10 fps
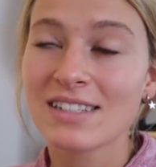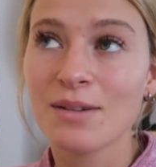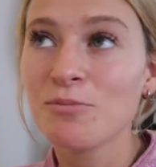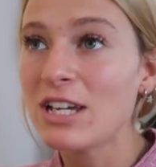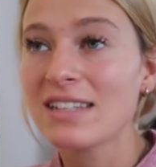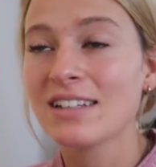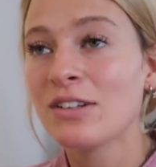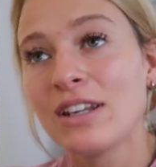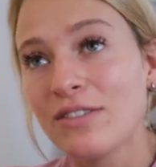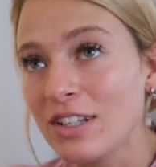Some weeks I
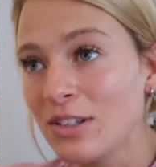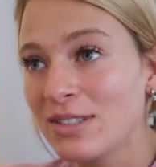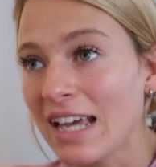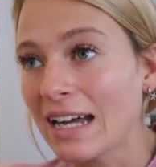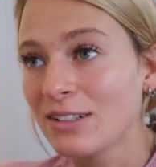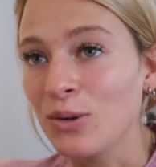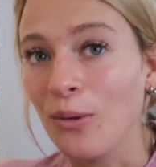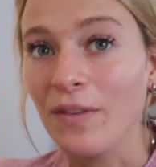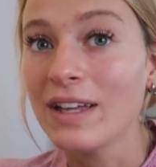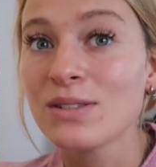don't even use it at
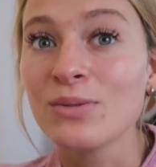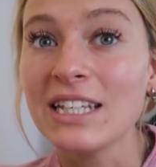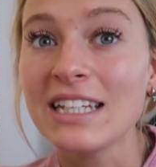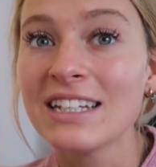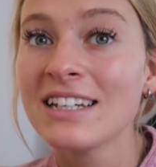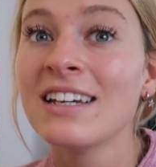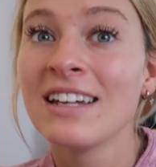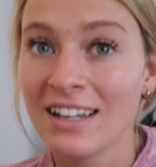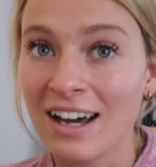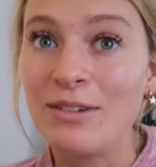all. This week,
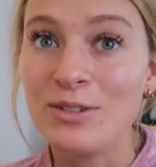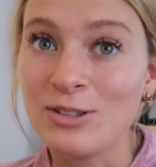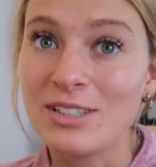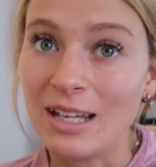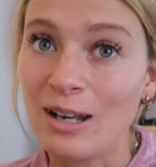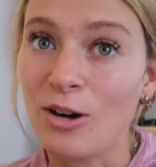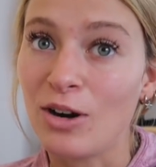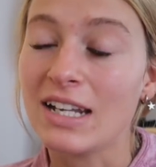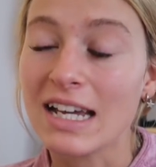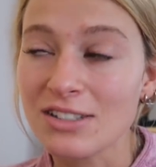I've used it a lot.
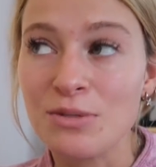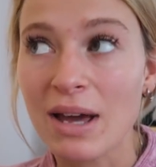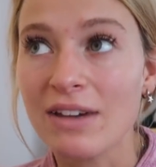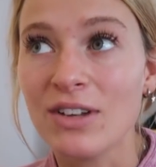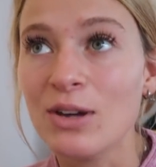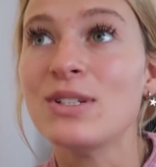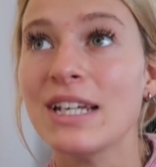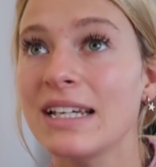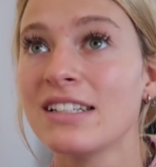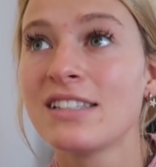And as you may have
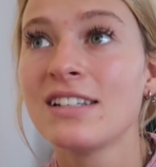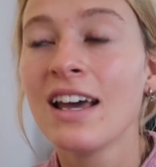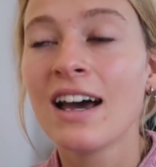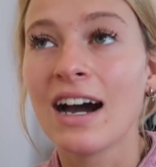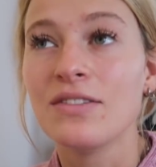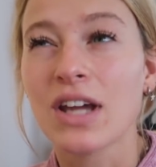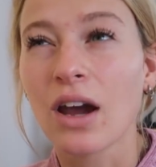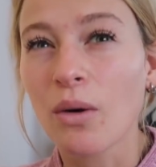noticed, I've done